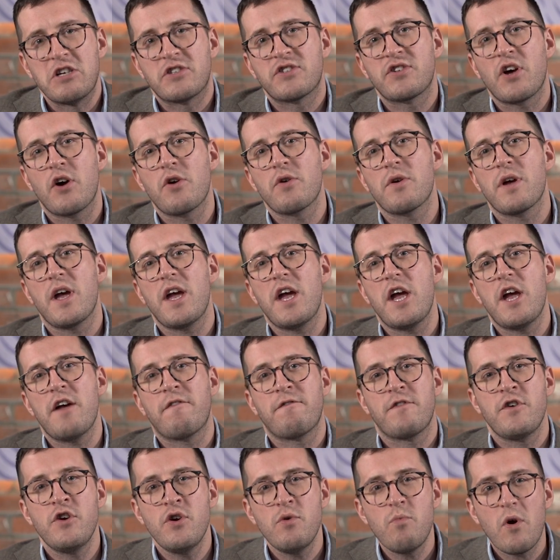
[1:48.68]
So
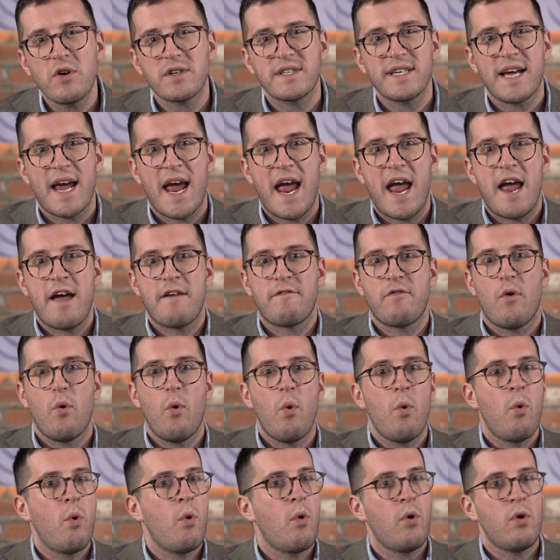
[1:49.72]
if you want to have
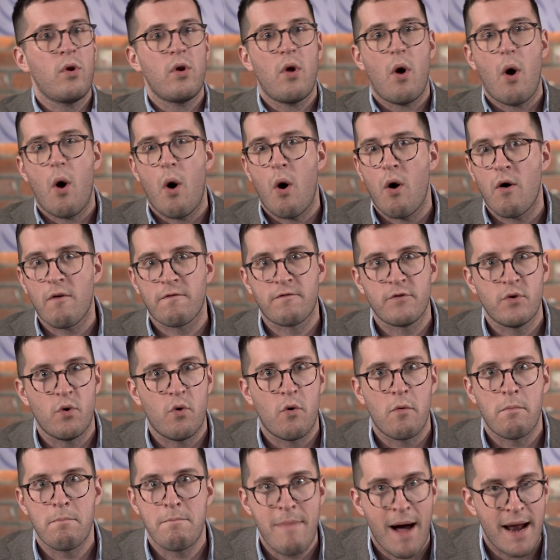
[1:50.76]
all of
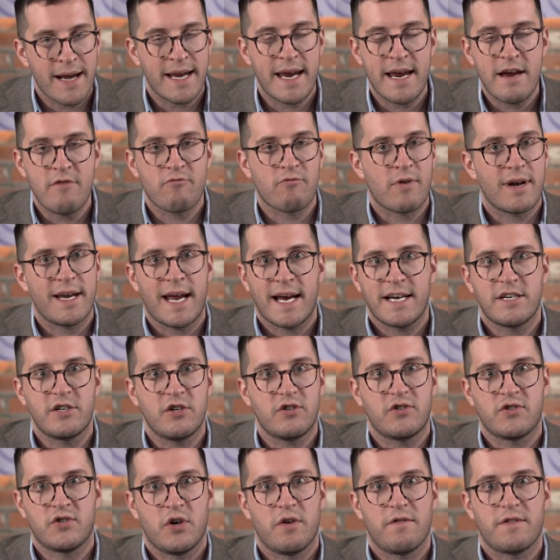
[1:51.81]
your
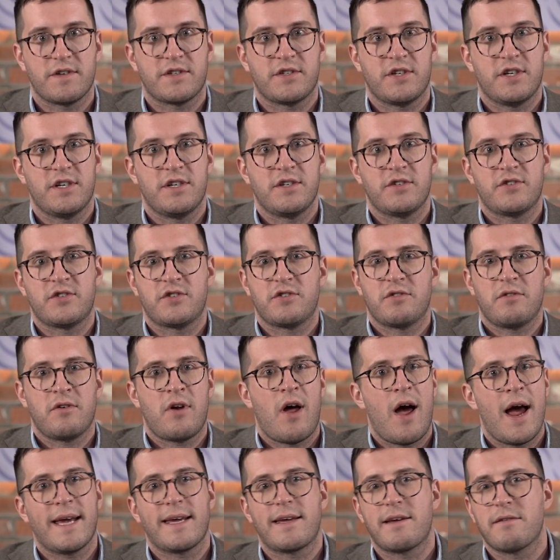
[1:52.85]
money-related services
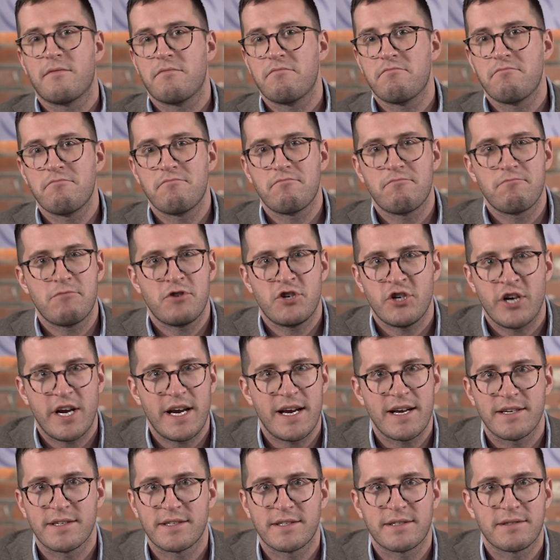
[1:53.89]
like
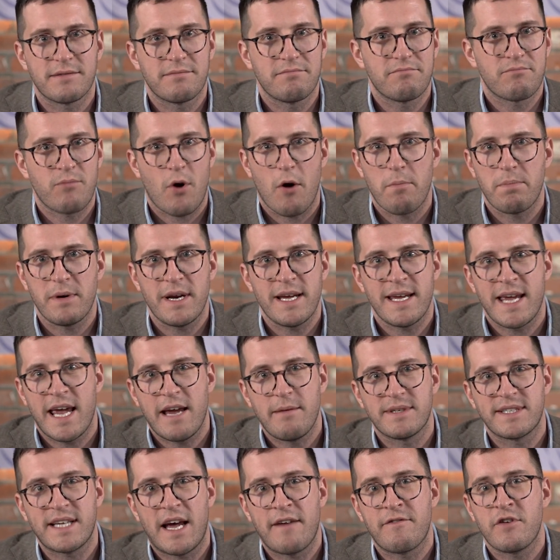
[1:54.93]
shares, property,
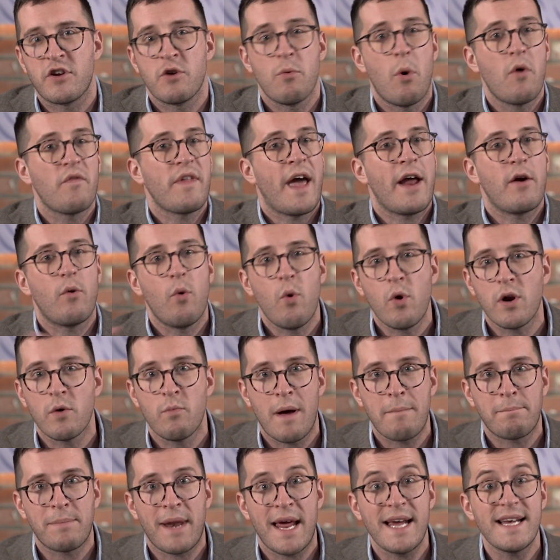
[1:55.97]
KiwiSaver, you want that all in
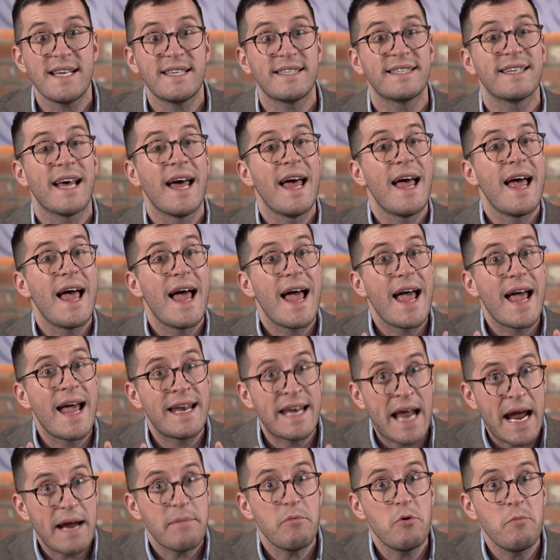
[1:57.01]
one place,
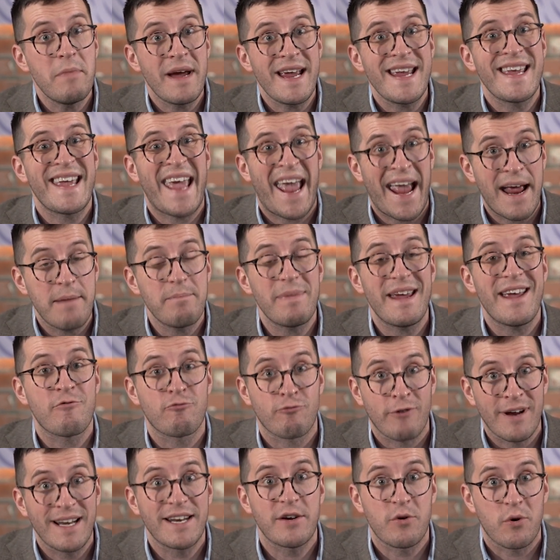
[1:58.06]
EnableMe can be a
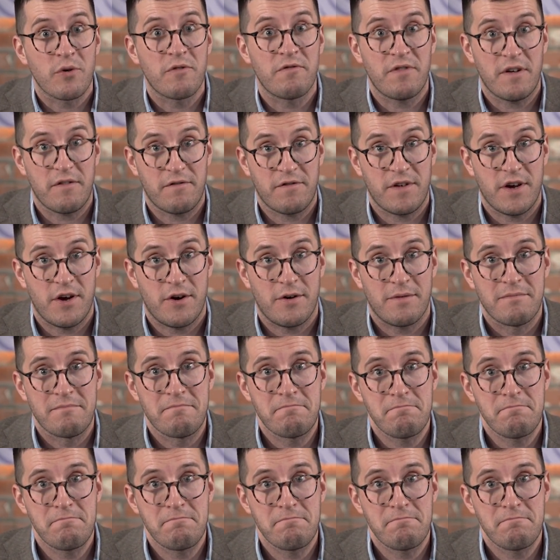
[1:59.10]
really good fit for you.